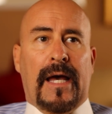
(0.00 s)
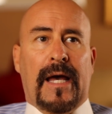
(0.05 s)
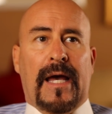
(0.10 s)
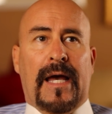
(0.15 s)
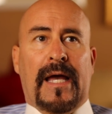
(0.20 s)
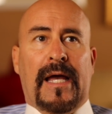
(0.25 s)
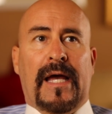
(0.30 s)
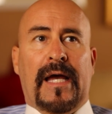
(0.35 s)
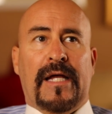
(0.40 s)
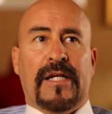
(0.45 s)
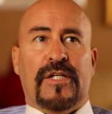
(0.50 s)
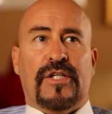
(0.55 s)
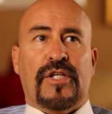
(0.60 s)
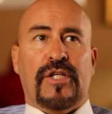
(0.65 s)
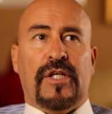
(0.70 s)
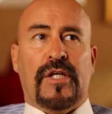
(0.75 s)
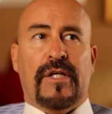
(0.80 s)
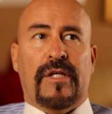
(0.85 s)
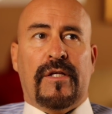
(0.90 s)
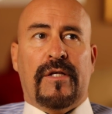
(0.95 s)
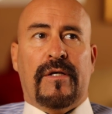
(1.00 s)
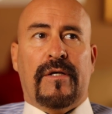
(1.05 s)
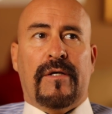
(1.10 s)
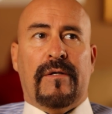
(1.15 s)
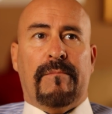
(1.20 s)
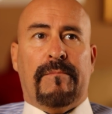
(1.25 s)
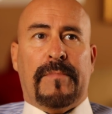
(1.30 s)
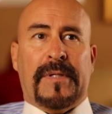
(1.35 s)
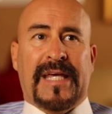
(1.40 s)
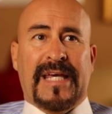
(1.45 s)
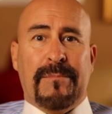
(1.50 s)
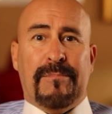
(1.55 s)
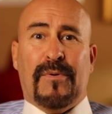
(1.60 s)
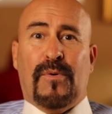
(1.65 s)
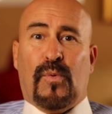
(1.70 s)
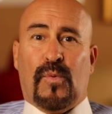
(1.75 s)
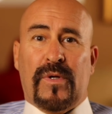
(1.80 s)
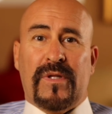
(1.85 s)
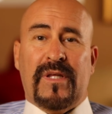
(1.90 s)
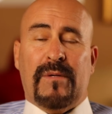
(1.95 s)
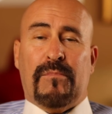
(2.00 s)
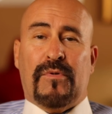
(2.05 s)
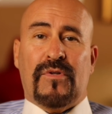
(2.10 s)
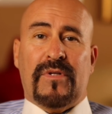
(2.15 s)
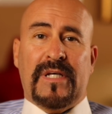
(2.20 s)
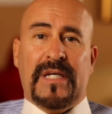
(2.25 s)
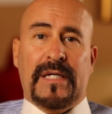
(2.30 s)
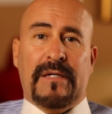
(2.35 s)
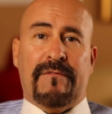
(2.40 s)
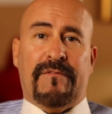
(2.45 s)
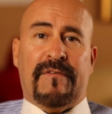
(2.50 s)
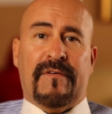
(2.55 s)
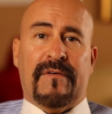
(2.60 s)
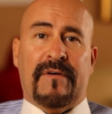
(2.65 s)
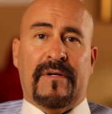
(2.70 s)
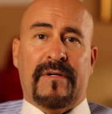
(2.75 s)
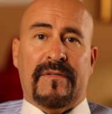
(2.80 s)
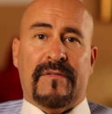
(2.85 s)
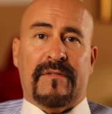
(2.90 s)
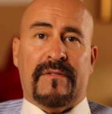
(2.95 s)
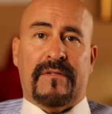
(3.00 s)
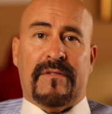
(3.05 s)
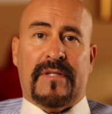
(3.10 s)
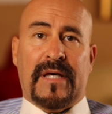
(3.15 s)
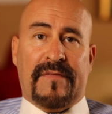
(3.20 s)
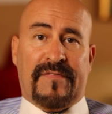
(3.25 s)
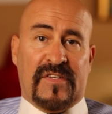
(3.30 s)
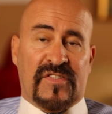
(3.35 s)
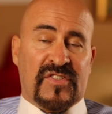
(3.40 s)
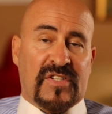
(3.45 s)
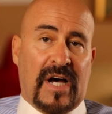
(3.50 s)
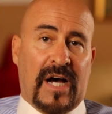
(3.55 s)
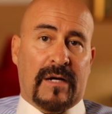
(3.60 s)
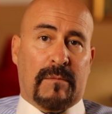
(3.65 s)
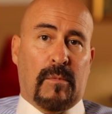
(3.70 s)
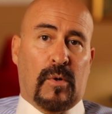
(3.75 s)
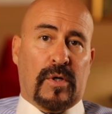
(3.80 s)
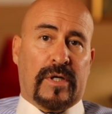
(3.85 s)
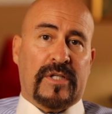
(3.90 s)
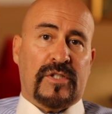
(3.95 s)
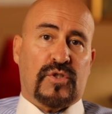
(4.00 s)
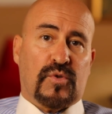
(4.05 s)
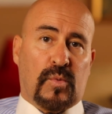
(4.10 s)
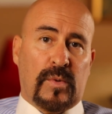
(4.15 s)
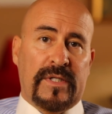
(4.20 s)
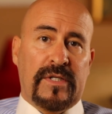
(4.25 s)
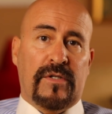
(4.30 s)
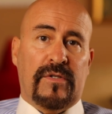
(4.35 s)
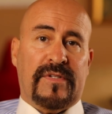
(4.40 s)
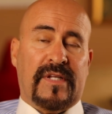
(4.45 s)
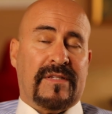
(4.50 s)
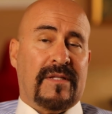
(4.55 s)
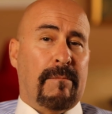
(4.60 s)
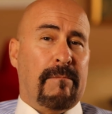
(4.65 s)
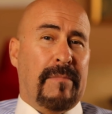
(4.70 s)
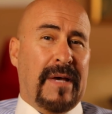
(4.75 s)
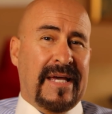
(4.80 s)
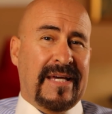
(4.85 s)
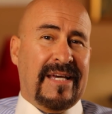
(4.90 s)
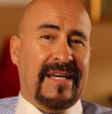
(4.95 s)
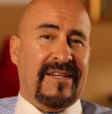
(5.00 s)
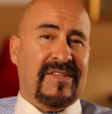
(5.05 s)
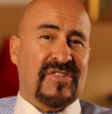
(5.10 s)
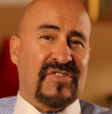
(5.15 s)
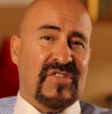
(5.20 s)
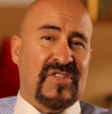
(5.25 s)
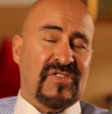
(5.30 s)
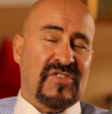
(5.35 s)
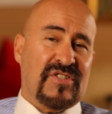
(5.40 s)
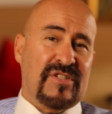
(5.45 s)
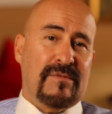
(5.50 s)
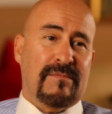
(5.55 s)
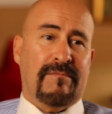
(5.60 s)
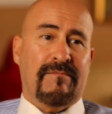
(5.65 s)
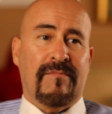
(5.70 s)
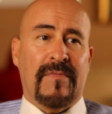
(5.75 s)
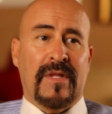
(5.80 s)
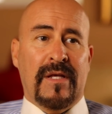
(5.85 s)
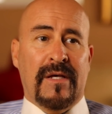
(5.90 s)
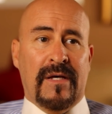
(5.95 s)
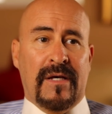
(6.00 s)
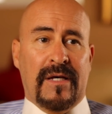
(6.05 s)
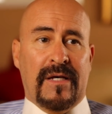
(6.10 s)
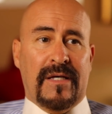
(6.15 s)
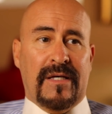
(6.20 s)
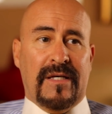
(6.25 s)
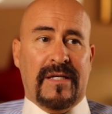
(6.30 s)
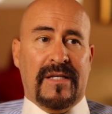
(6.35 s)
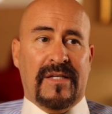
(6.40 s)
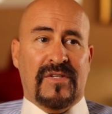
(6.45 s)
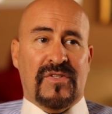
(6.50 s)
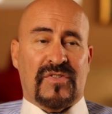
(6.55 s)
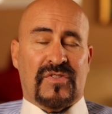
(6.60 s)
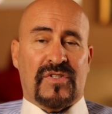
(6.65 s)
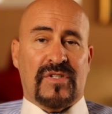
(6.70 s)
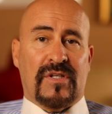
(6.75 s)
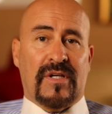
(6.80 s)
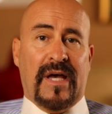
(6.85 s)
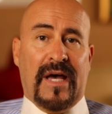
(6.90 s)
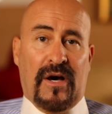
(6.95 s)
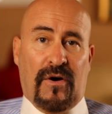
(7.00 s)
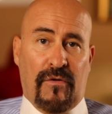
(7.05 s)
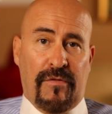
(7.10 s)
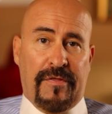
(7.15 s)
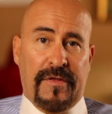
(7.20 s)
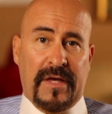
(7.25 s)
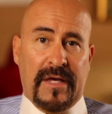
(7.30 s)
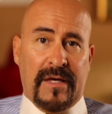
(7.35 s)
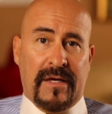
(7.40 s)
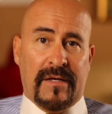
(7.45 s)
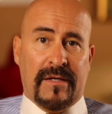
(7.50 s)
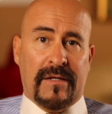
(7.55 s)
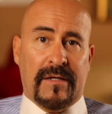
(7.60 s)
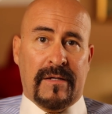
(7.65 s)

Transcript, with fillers: and people really believe that the stock market's real, that the banking system is healthy.